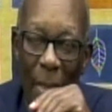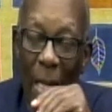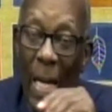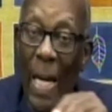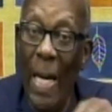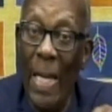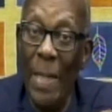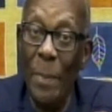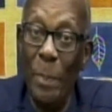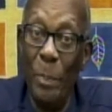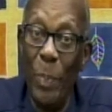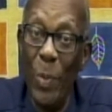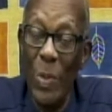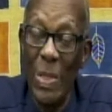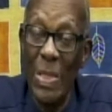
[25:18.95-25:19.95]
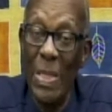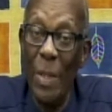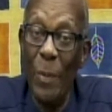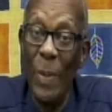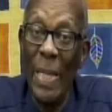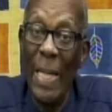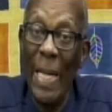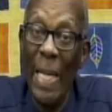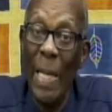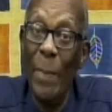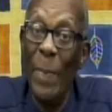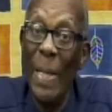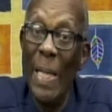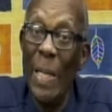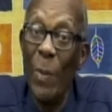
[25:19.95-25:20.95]
and puts our
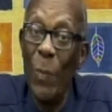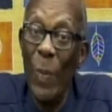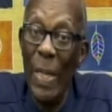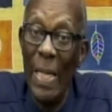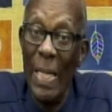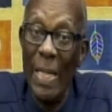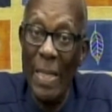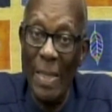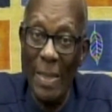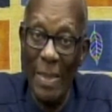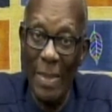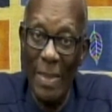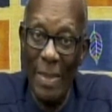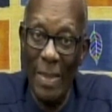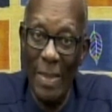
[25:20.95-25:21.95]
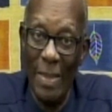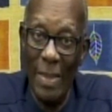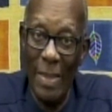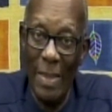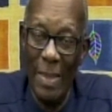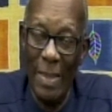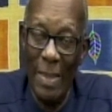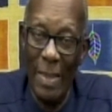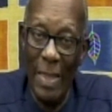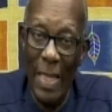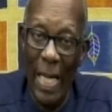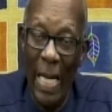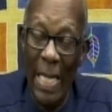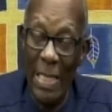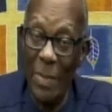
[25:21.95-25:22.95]
name in the will
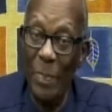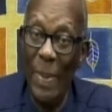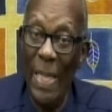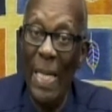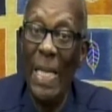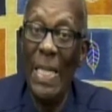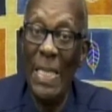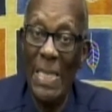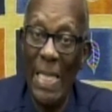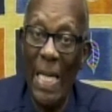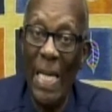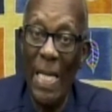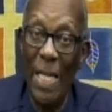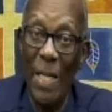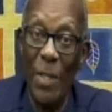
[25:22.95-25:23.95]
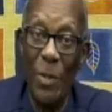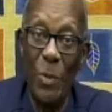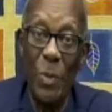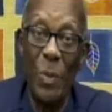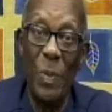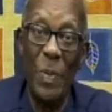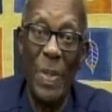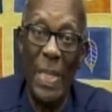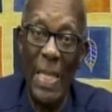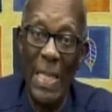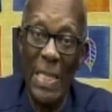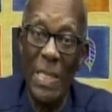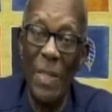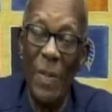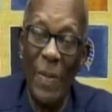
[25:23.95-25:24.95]
as being entitled to
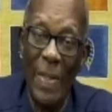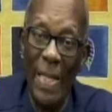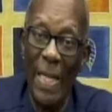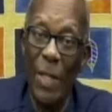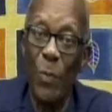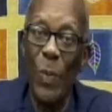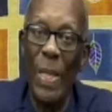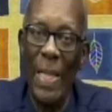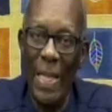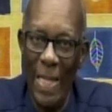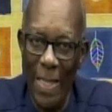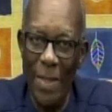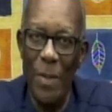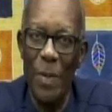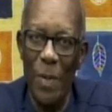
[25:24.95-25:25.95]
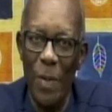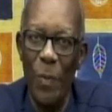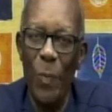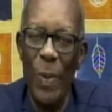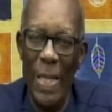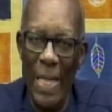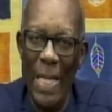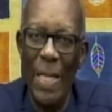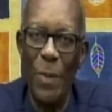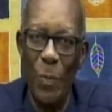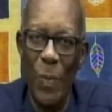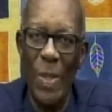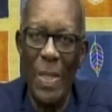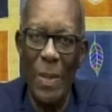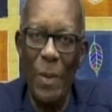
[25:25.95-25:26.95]
this or that, well, then we get
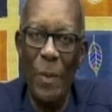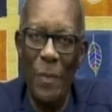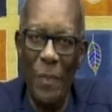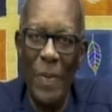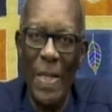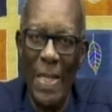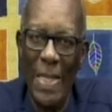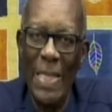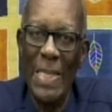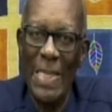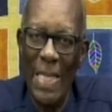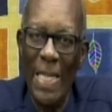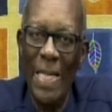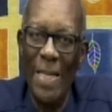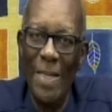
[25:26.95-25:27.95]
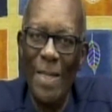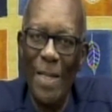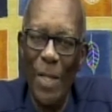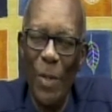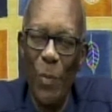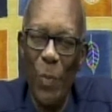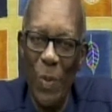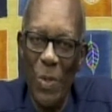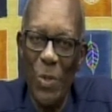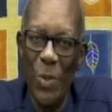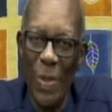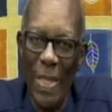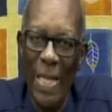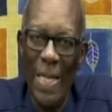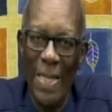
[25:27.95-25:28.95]
what our father said we
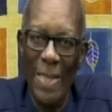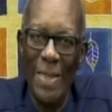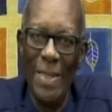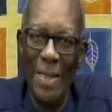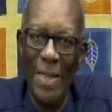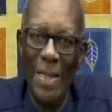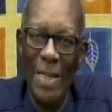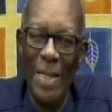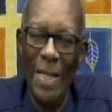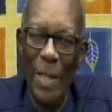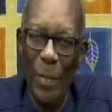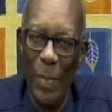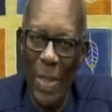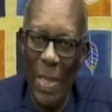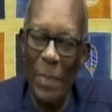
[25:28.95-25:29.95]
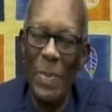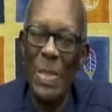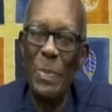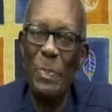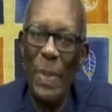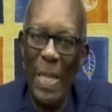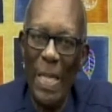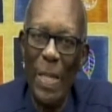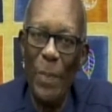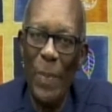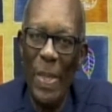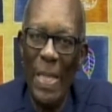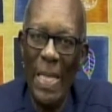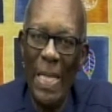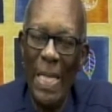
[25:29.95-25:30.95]
should get. But I'm speaking
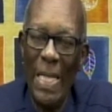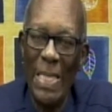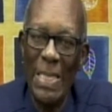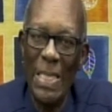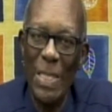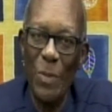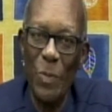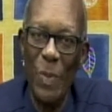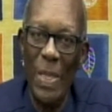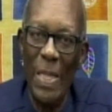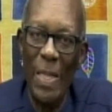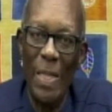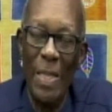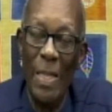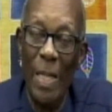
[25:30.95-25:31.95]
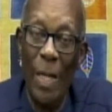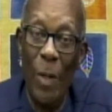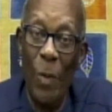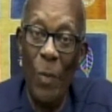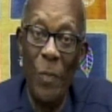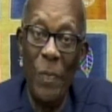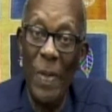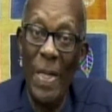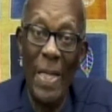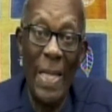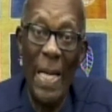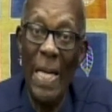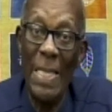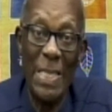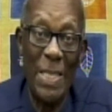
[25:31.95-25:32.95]
about the cases where our
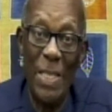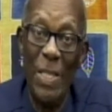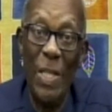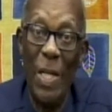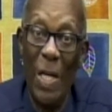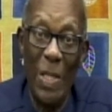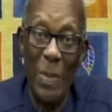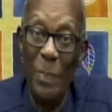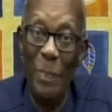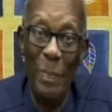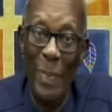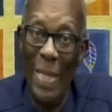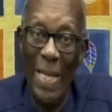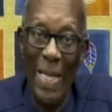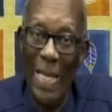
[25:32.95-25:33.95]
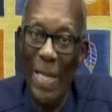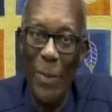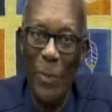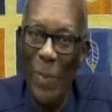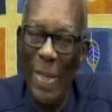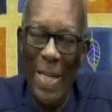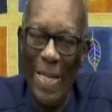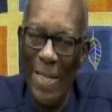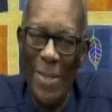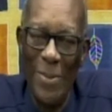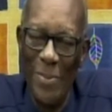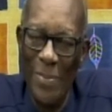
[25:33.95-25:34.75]
father has not made a will.